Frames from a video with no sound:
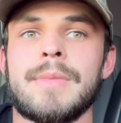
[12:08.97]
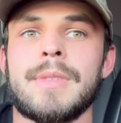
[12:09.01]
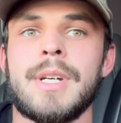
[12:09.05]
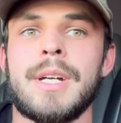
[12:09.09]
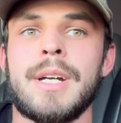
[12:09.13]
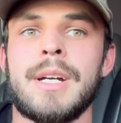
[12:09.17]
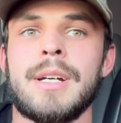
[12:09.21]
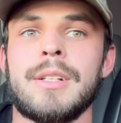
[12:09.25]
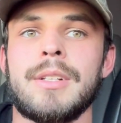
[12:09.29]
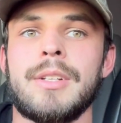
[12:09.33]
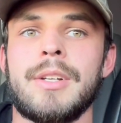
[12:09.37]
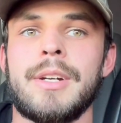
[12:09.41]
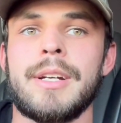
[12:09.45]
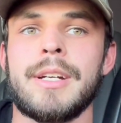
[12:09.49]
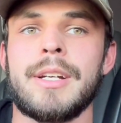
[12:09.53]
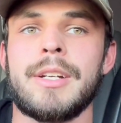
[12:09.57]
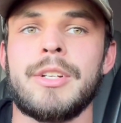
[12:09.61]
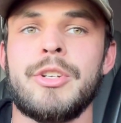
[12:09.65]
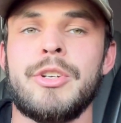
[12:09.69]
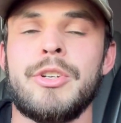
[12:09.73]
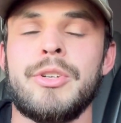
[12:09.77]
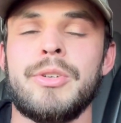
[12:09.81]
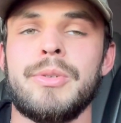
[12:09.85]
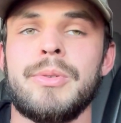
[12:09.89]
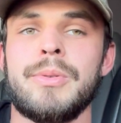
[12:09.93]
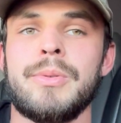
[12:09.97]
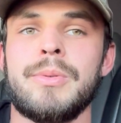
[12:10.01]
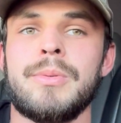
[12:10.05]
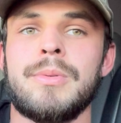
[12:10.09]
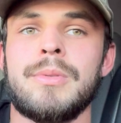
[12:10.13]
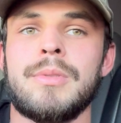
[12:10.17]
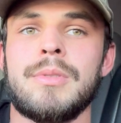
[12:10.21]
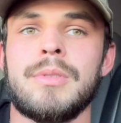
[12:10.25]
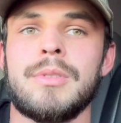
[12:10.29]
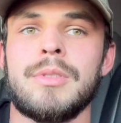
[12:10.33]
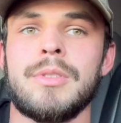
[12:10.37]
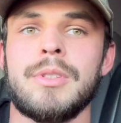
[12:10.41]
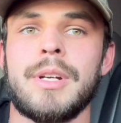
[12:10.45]
at like
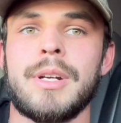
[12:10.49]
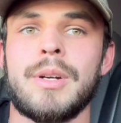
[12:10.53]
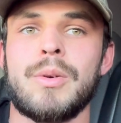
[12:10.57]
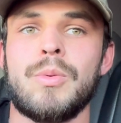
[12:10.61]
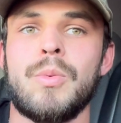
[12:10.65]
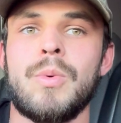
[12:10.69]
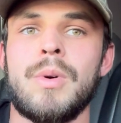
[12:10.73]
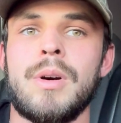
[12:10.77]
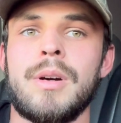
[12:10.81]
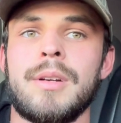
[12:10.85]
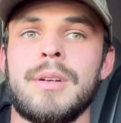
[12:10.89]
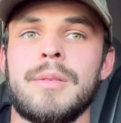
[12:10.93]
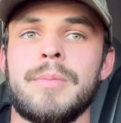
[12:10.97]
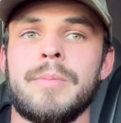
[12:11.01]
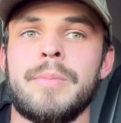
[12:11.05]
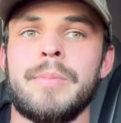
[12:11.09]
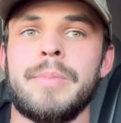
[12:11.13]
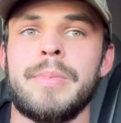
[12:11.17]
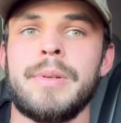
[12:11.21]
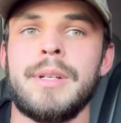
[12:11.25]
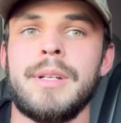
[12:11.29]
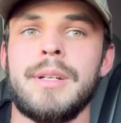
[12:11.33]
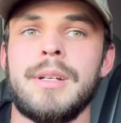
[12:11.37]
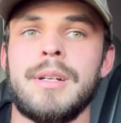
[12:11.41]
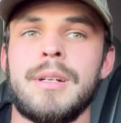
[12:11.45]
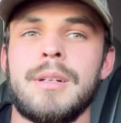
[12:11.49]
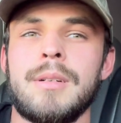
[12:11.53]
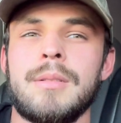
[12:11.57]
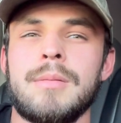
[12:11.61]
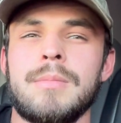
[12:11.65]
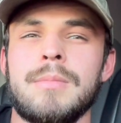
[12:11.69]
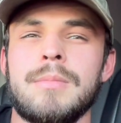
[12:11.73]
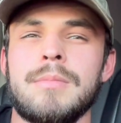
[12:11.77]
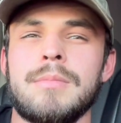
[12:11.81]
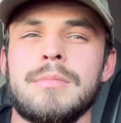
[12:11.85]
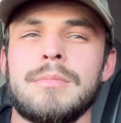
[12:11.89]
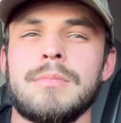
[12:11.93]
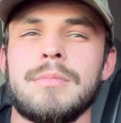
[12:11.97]
noon or like 1
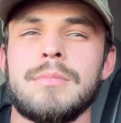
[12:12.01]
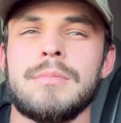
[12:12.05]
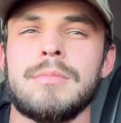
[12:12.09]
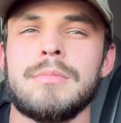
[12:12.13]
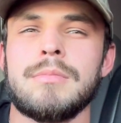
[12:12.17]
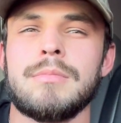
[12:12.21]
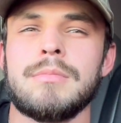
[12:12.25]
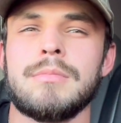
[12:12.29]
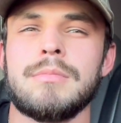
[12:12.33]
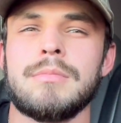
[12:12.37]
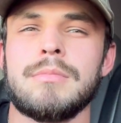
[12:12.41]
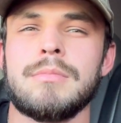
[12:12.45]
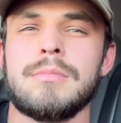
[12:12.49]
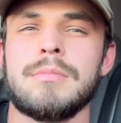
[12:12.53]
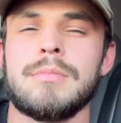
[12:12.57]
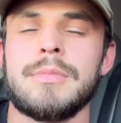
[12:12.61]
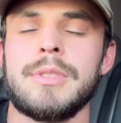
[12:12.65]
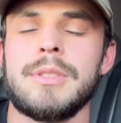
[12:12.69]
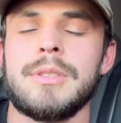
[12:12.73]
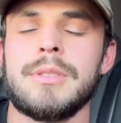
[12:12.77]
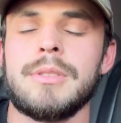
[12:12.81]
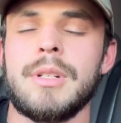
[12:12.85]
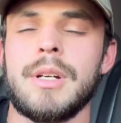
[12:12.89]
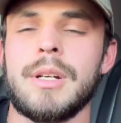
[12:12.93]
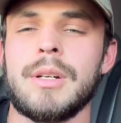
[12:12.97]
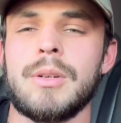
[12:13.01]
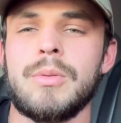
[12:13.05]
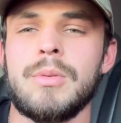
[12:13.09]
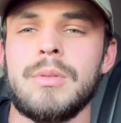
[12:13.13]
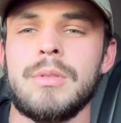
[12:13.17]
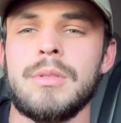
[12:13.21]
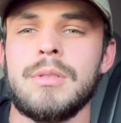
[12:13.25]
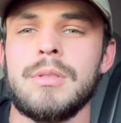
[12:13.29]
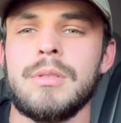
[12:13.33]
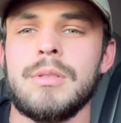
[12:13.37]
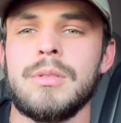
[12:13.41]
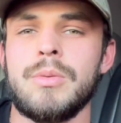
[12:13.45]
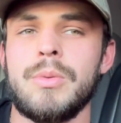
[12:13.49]
p.m, like
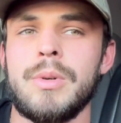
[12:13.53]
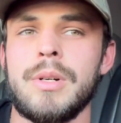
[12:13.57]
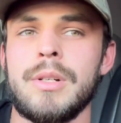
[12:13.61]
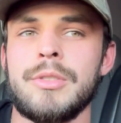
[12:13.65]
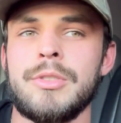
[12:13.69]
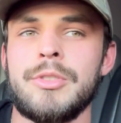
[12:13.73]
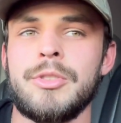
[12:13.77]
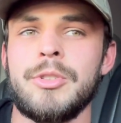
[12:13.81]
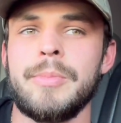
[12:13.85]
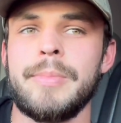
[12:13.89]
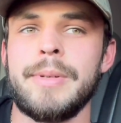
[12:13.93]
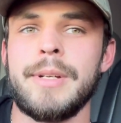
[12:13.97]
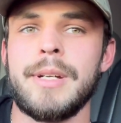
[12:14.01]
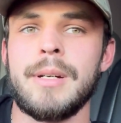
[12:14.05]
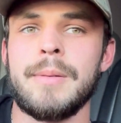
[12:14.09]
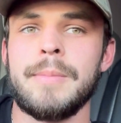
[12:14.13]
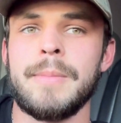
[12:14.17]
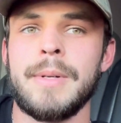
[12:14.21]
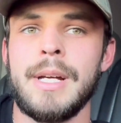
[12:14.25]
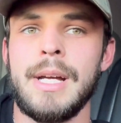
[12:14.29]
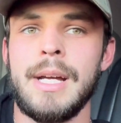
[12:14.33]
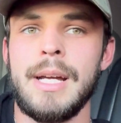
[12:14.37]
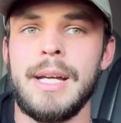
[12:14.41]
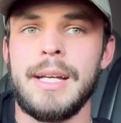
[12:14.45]
2 p.m.